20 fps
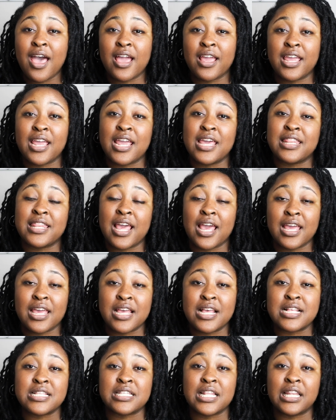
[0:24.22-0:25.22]
Again, that
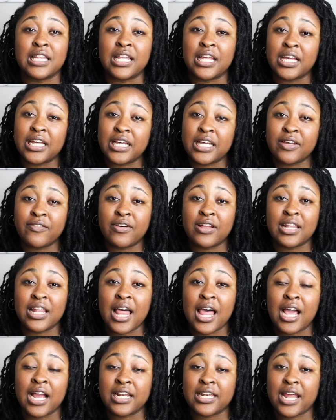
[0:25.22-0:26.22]
is Love
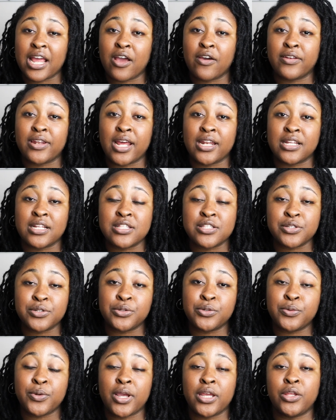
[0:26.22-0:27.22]
Locdown
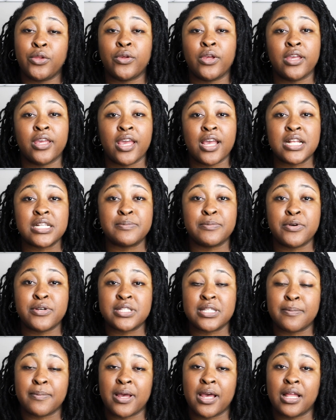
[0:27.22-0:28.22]
92 and you can catch
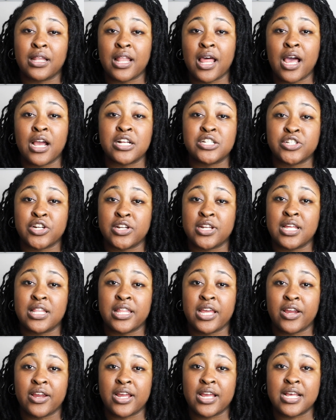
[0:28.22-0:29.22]
most of my lock journey
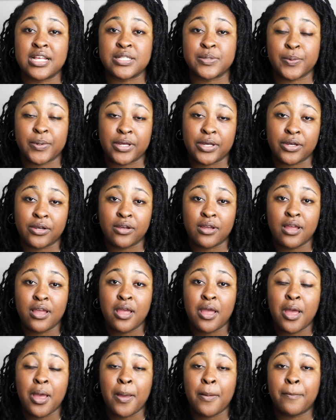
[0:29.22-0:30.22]
there as well.
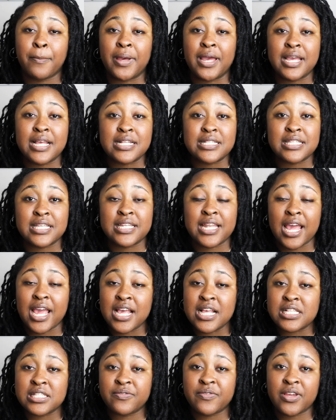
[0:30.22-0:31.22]
But in
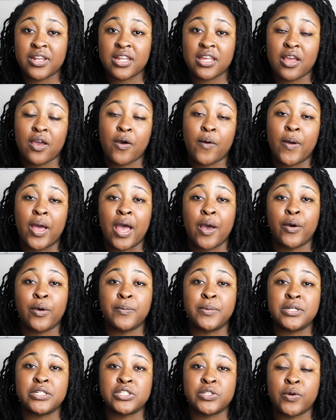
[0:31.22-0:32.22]
today's video, I will
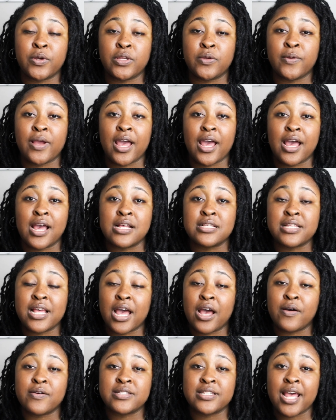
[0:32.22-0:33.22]
be showing you guys
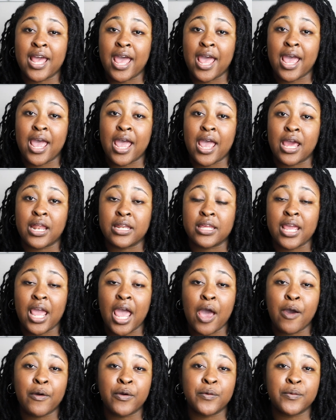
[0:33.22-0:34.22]
how to add
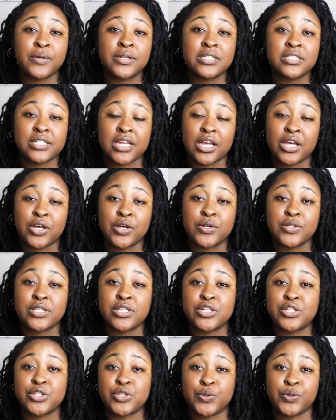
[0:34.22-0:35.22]
cowrie shells
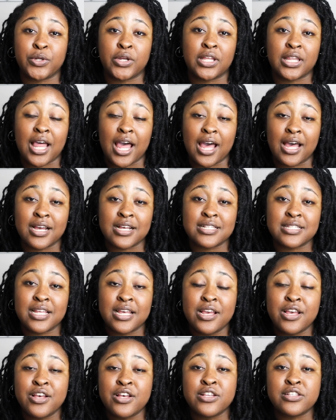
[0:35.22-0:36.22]
to your locks.
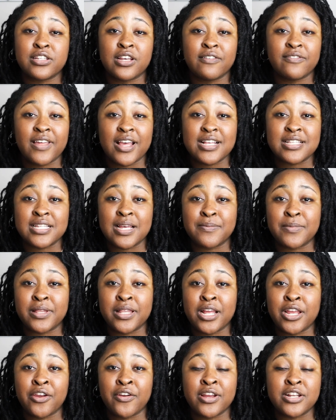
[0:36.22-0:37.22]
So if that's something
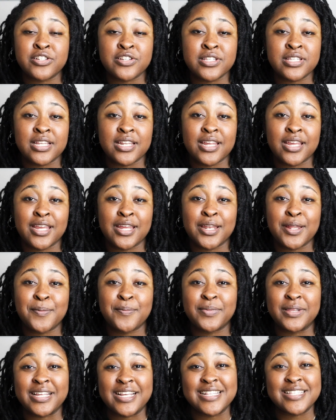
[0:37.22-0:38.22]
that you're interested in,
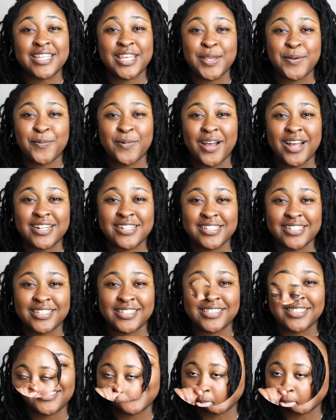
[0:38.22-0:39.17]
please keep watching.